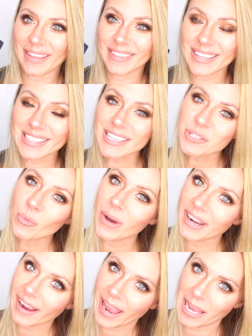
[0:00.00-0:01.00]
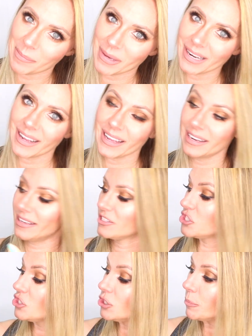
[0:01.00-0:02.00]
and this is what it came in, and
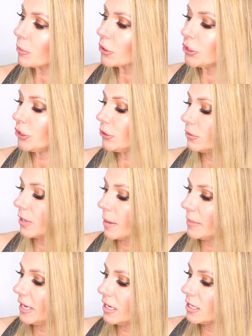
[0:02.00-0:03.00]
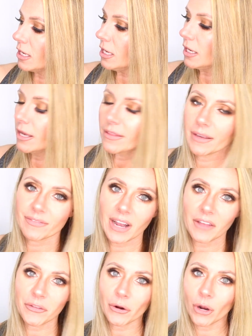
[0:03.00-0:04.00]
it's super cute. I mean, they've
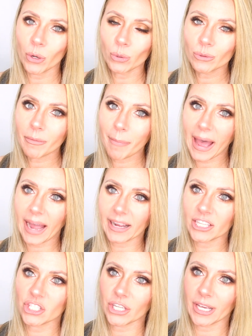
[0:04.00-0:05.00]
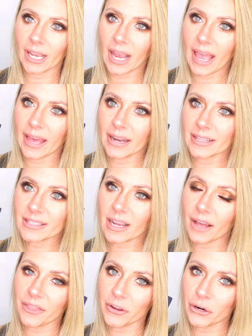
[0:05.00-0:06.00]
got their own packaging and it's
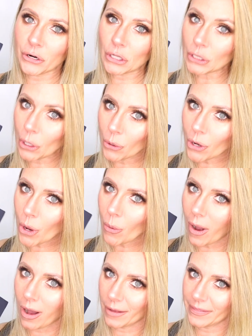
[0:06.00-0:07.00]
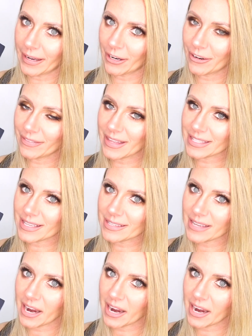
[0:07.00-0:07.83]
got their logo on there that says